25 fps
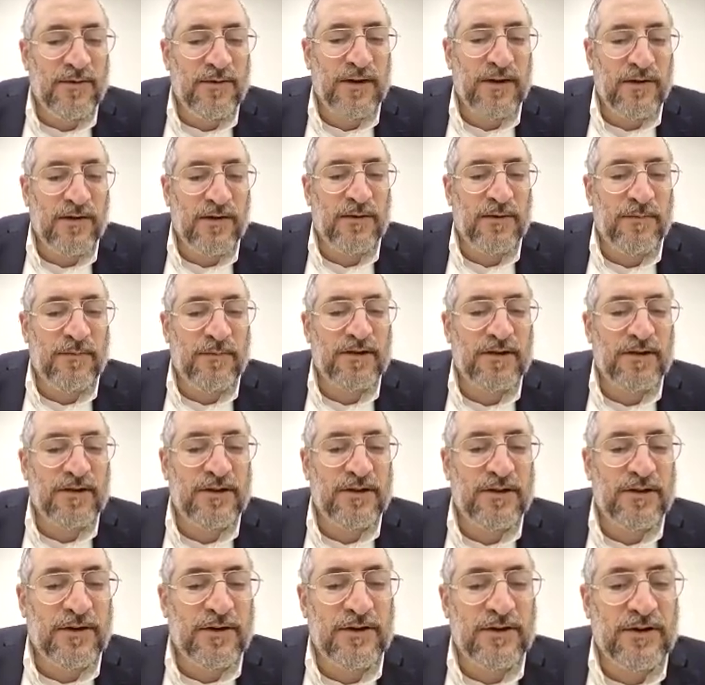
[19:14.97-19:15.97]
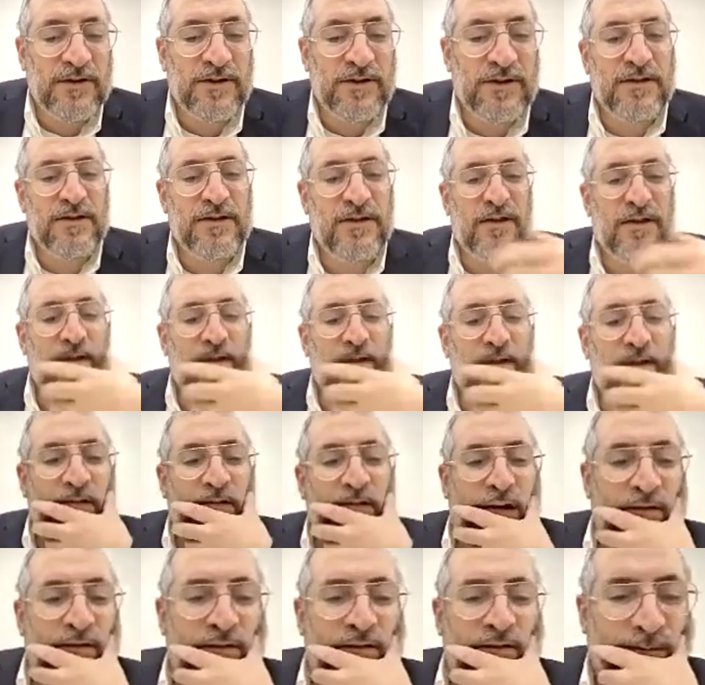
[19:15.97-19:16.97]
killed the Plishtim, which is
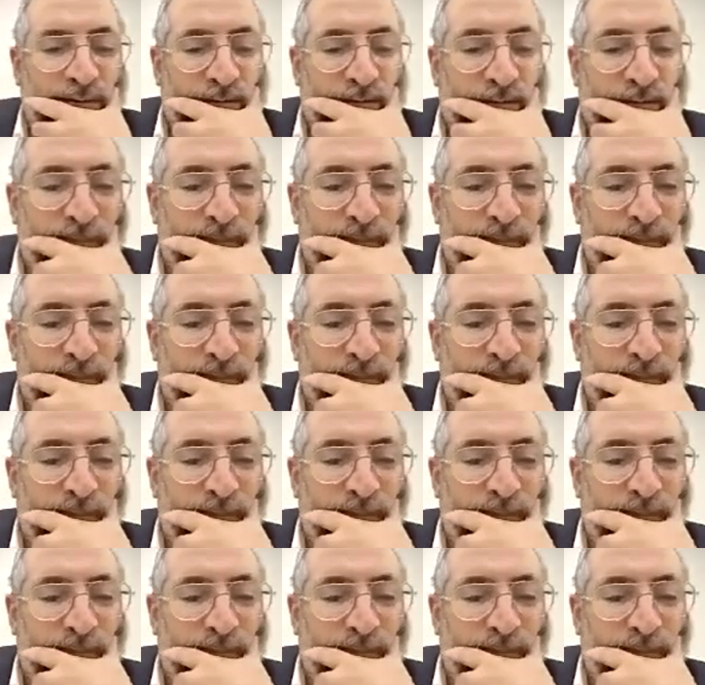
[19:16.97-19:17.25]
David.